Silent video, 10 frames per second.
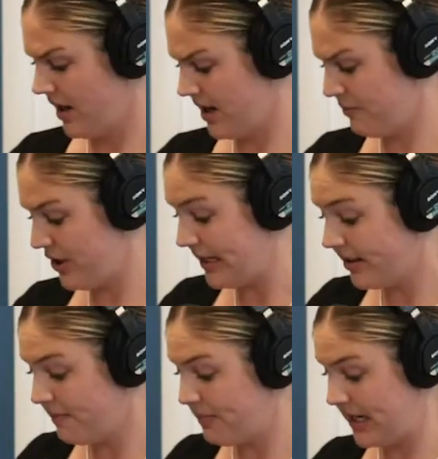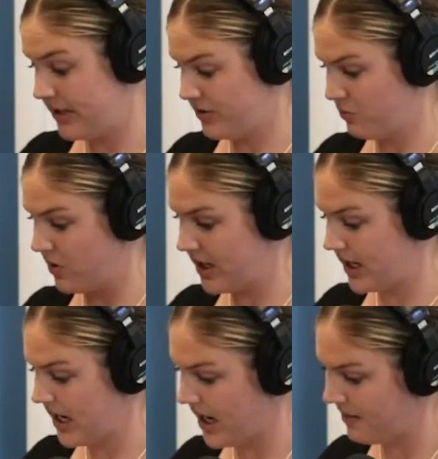Um, so that's the biggest
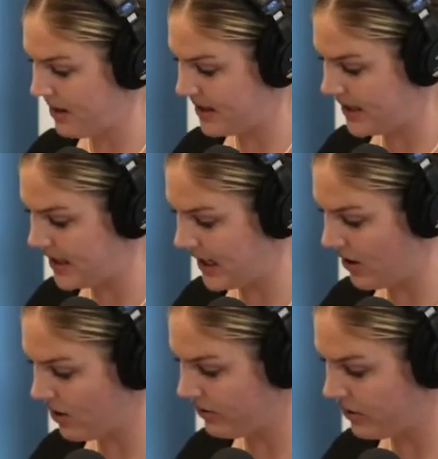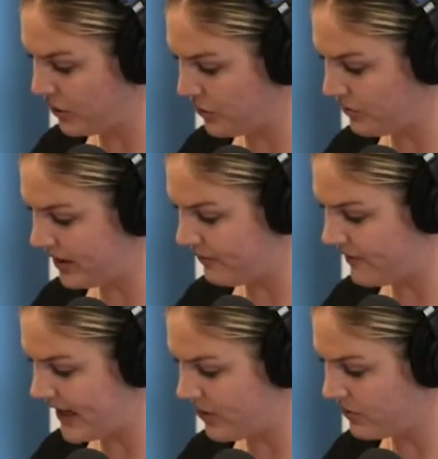one, um, and then they also they
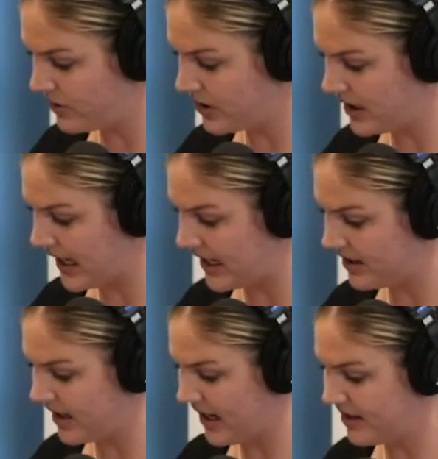found that